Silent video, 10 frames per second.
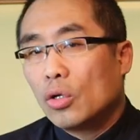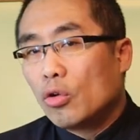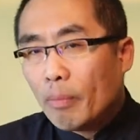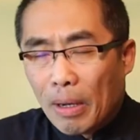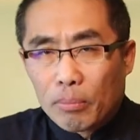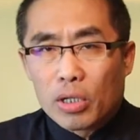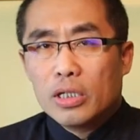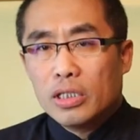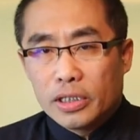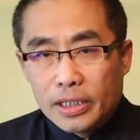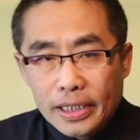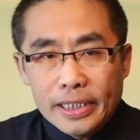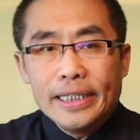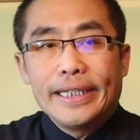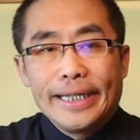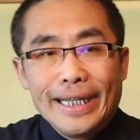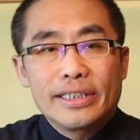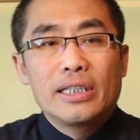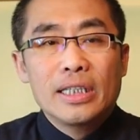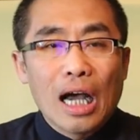Remember, Xingyi
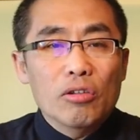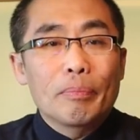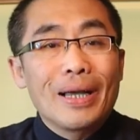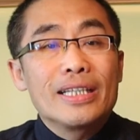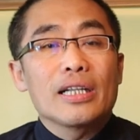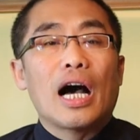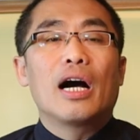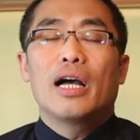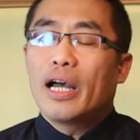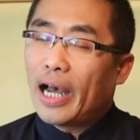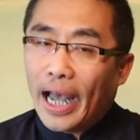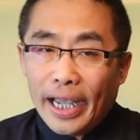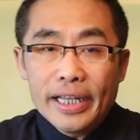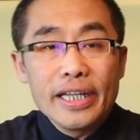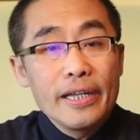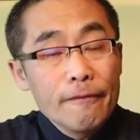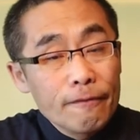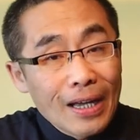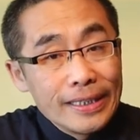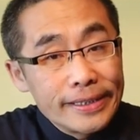is not based on any
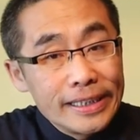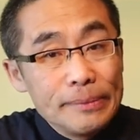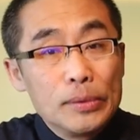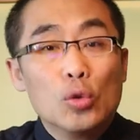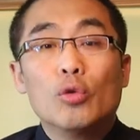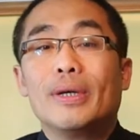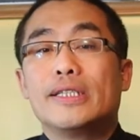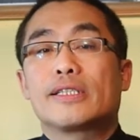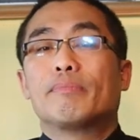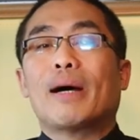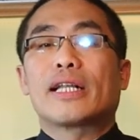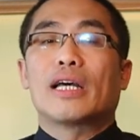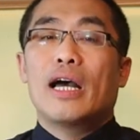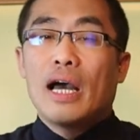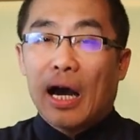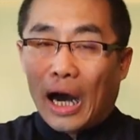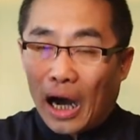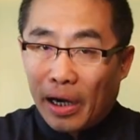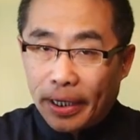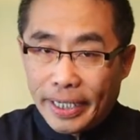fancy movements, but
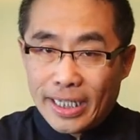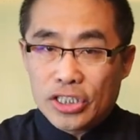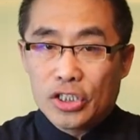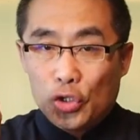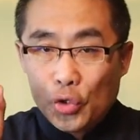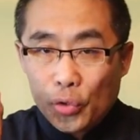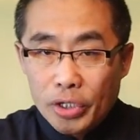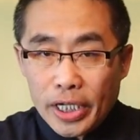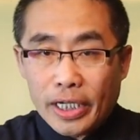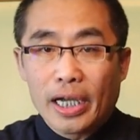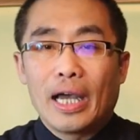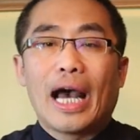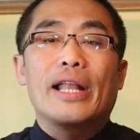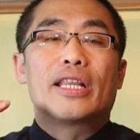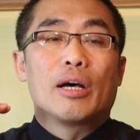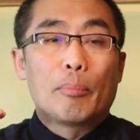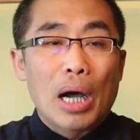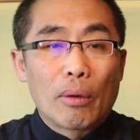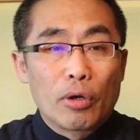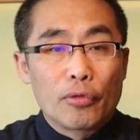on its unique and
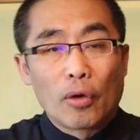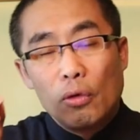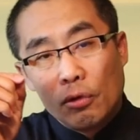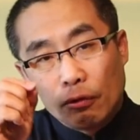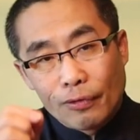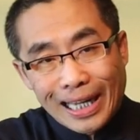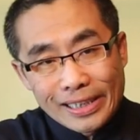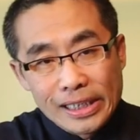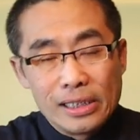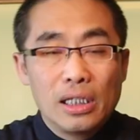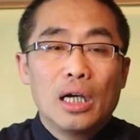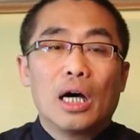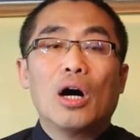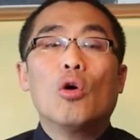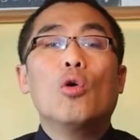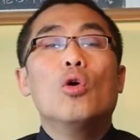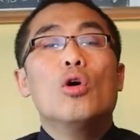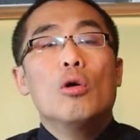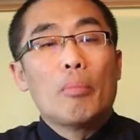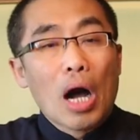powerful Fa Jin or
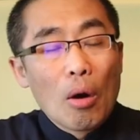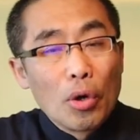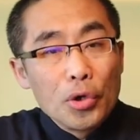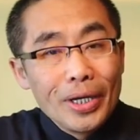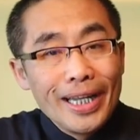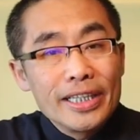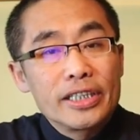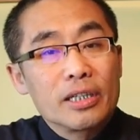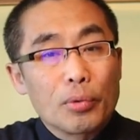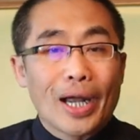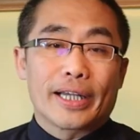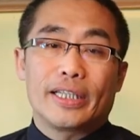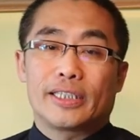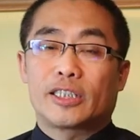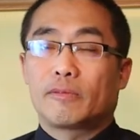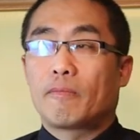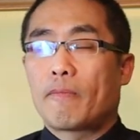power releasing practice.